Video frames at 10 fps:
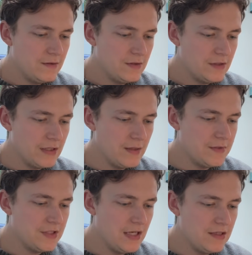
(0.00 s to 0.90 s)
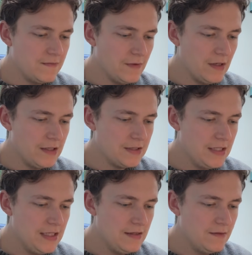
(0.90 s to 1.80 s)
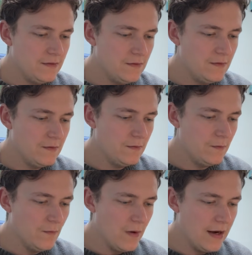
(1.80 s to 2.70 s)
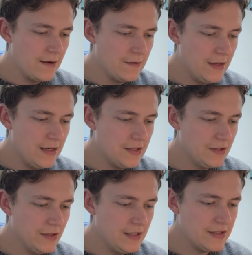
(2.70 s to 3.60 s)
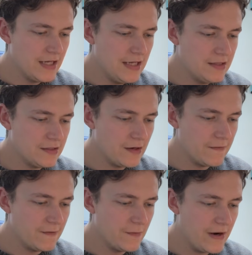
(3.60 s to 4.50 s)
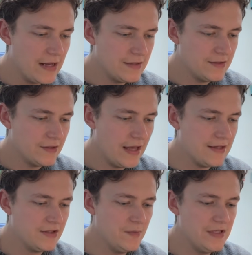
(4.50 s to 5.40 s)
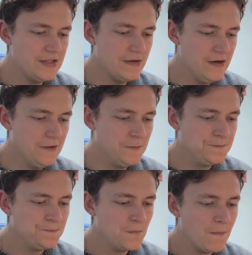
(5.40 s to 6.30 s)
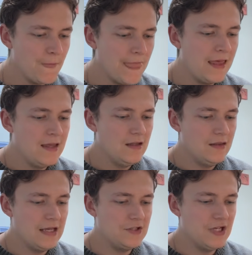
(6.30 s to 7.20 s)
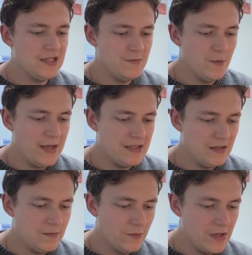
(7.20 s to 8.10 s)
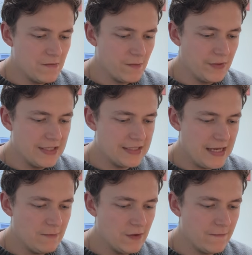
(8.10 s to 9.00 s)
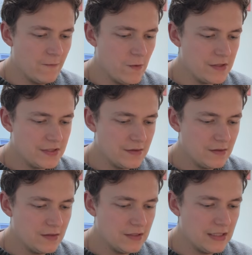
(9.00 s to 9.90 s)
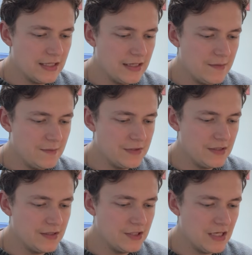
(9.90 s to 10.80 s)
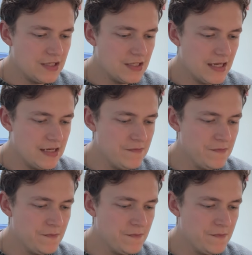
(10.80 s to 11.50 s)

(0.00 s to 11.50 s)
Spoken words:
times change in velocity, where the initial in this case, starting from rest, so that should be 0. Then change in momentum, we can replace that with force times change in time.